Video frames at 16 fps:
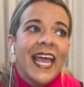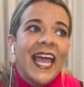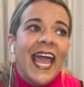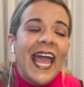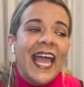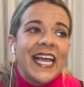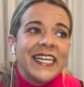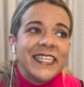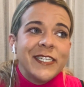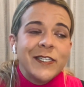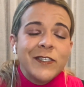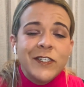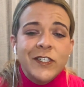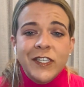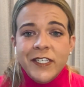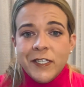and
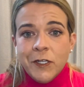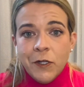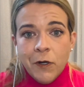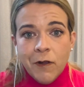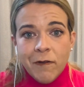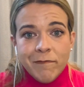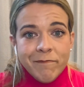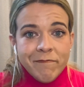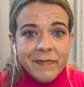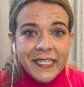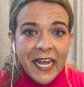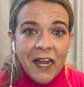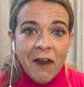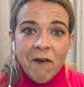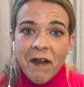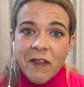just, you know,
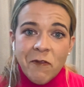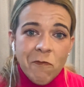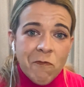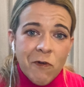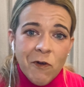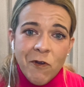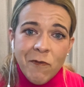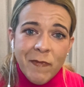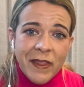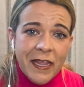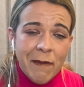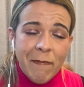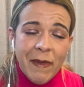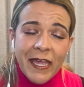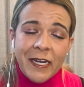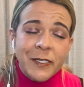decorate the room and they
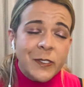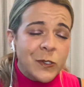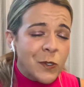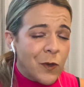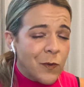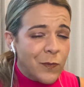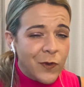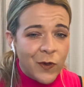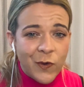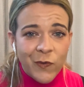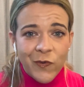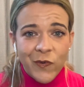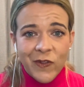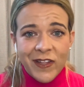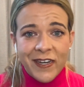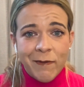made it so
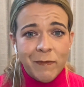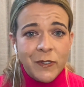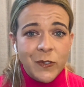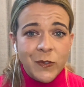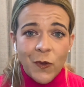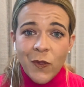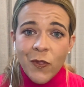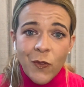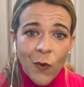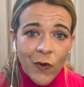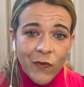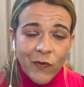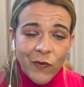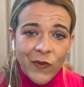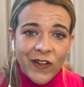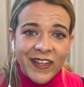beautiful and it was so
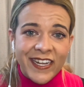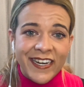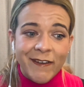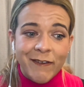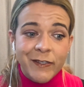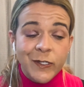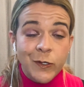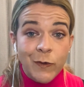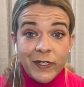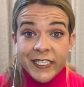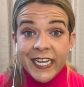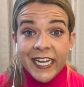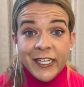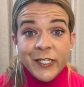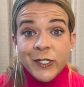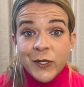thoughtful and it was so
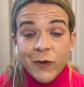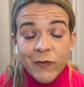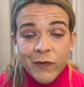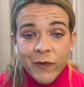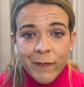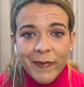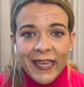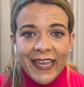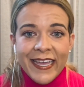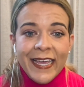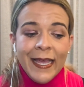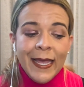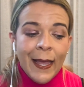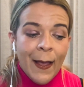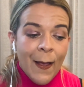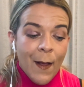intentional for me
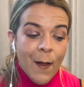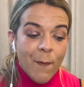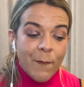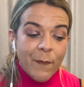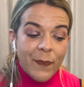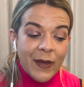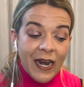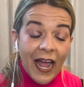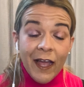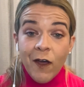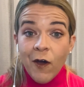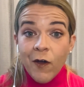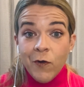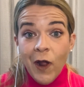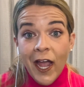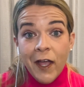but I
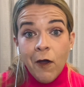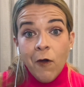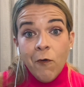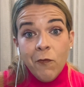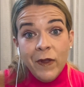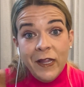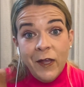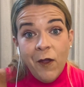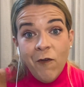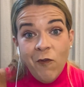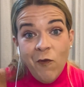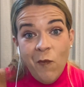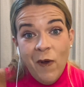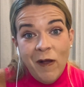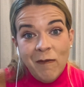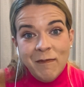got I got really
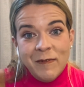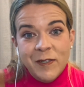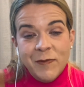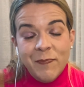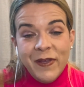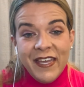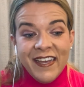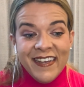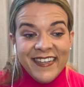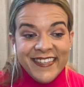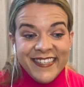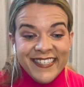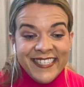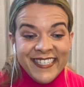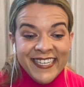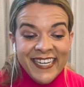overwhelmed
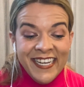because,